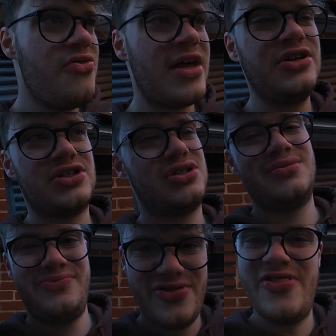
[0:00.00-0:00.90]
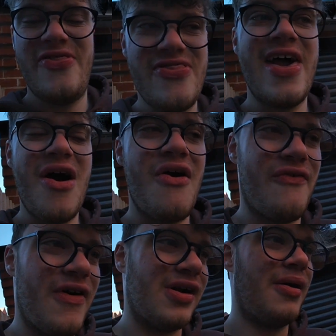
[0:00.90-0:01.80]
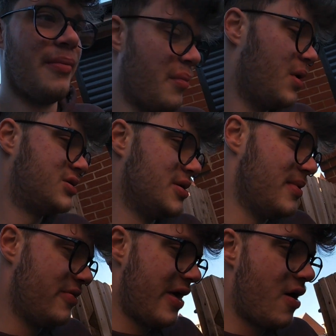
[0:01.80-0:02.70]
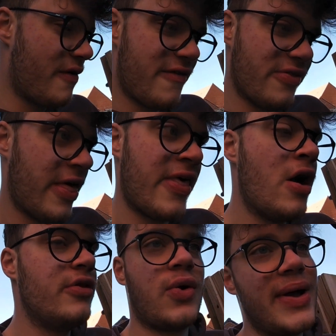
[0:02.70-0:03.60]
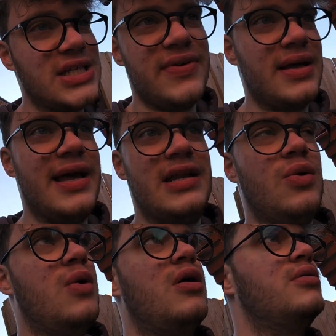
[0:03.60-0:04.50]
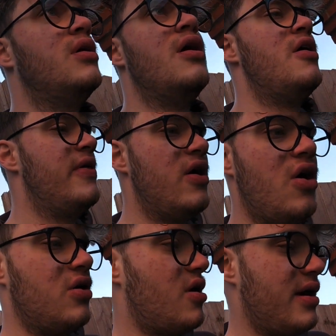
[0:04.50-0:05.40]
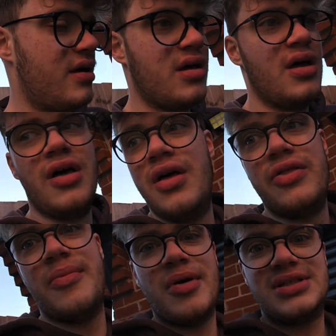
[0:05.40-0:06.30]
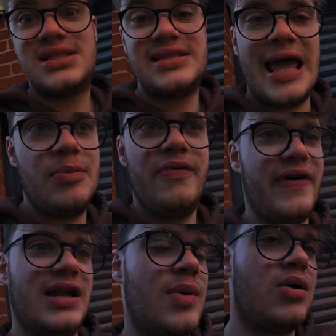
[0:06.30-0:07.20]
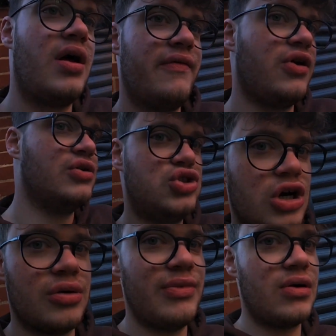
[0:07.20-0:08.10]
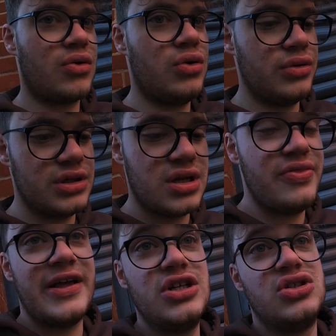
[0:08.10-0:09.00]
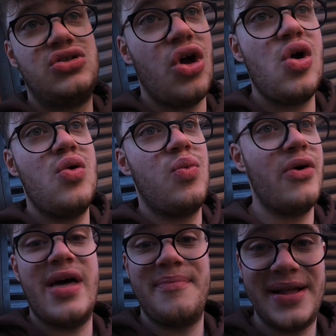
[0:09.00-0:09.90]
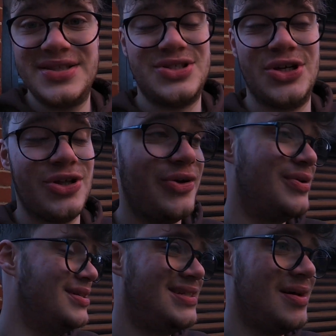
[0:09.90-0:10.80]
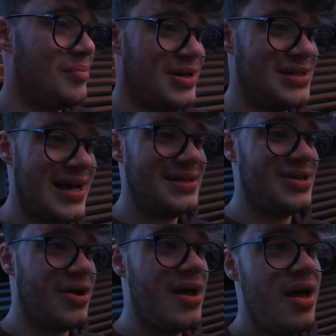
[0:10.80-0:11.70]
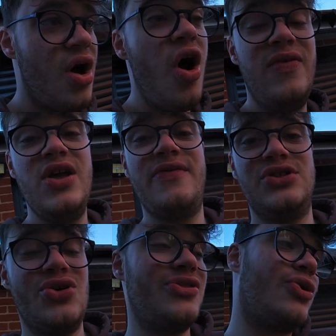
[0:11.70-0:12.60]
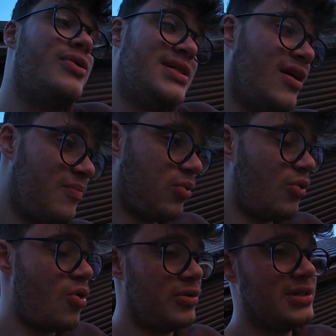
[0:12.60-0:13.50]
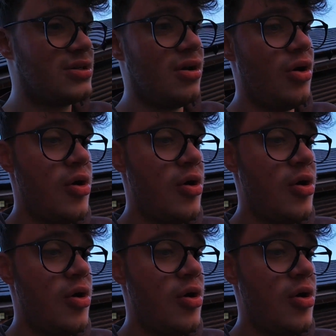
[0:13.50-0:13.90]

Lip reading: They are fun, I must admit, they are fun. They aren't the quickest thing in the world, they aren't like the most stable thing in the world, like you can chuck them around corners. They just do what they're meant to do, simple as that. So hopefully you've enjoyed the content I've brought on this car.